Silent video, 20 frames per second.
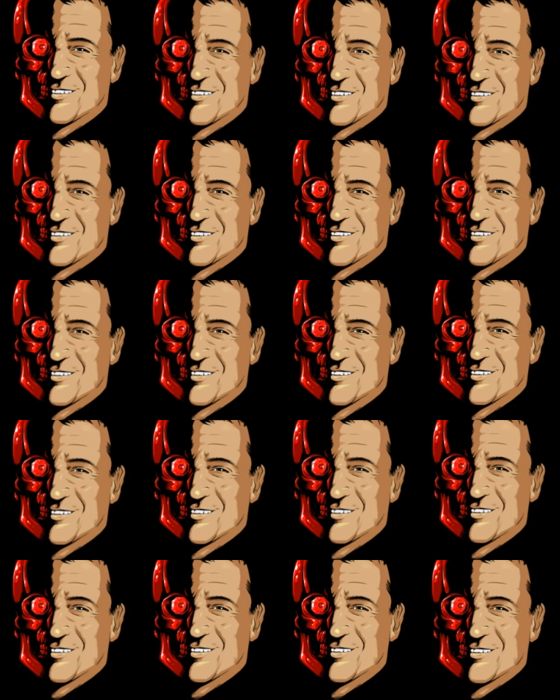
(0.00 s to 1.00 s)

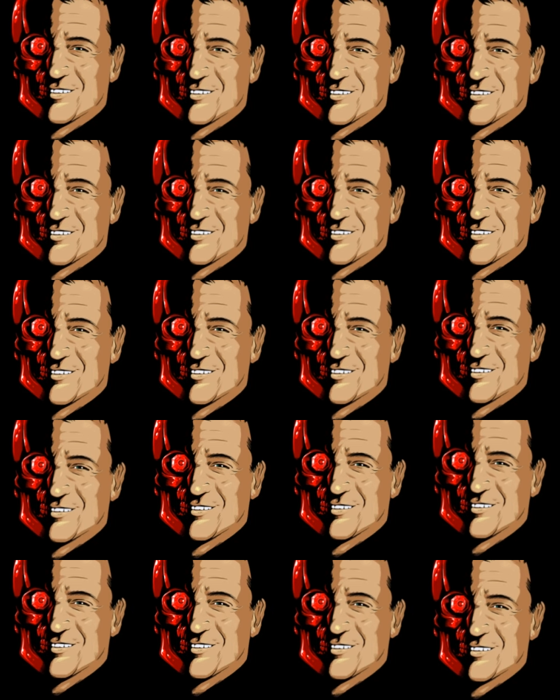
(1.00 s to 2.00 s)

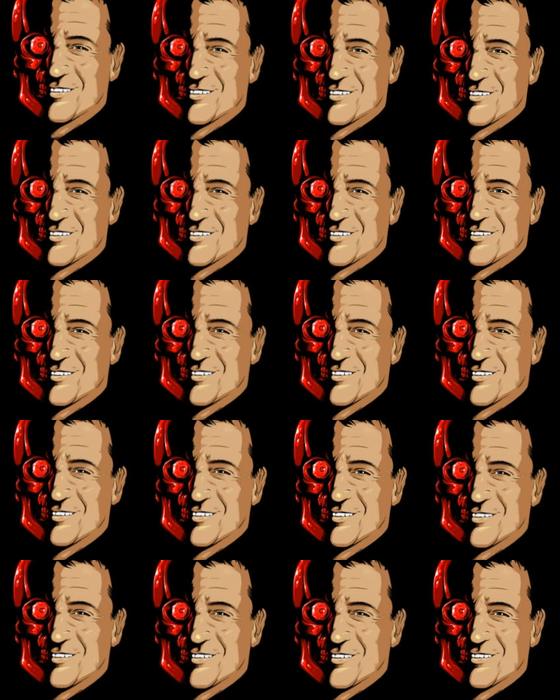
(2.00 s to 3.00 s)

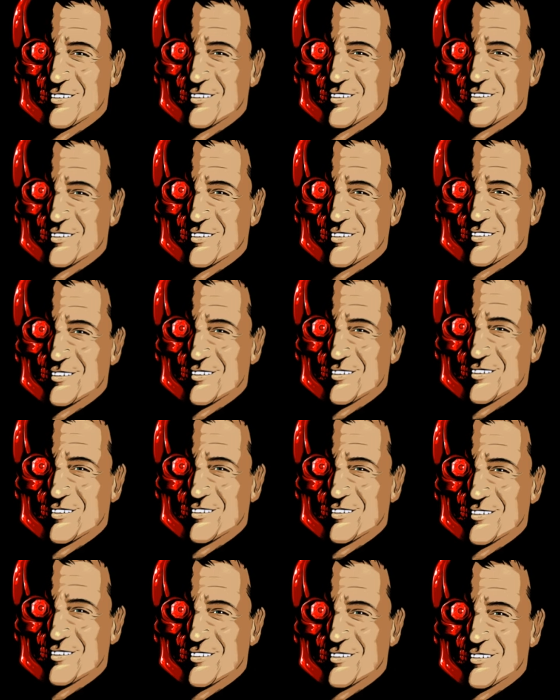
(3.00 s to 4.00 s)

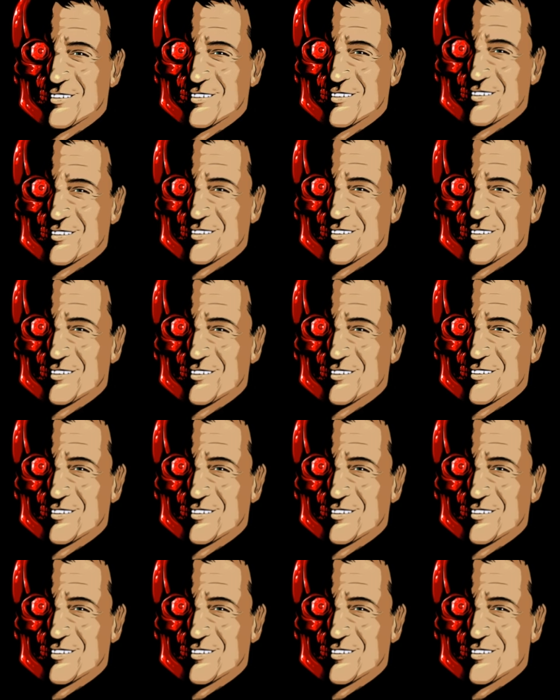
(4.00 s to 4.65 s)
[no speech]